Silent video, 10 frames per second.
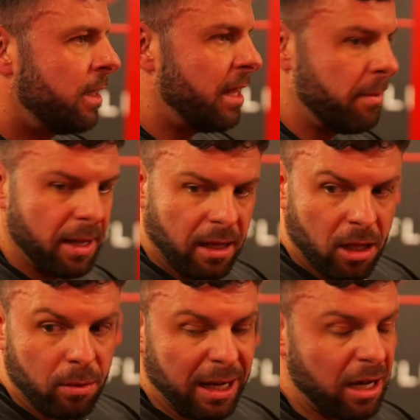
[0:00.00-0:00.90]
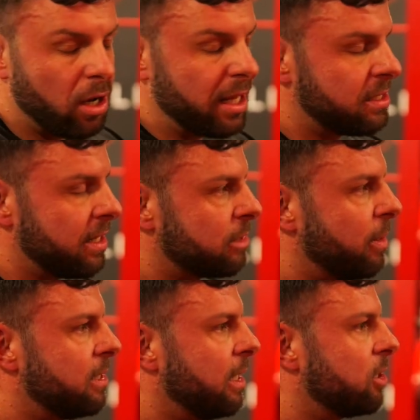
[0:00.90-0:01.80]
lot less than
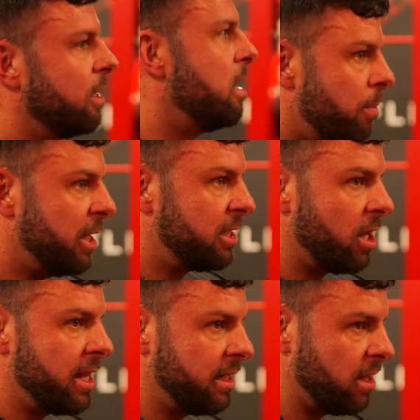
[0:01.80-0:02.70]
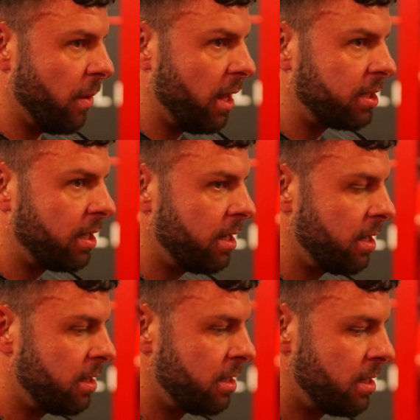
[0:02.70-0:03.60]
expected actually. But it's not the end of the world.
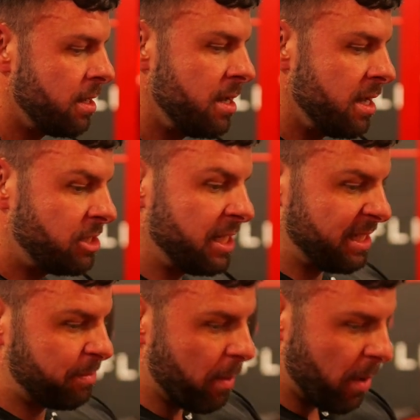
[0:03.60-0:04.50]
Chest has been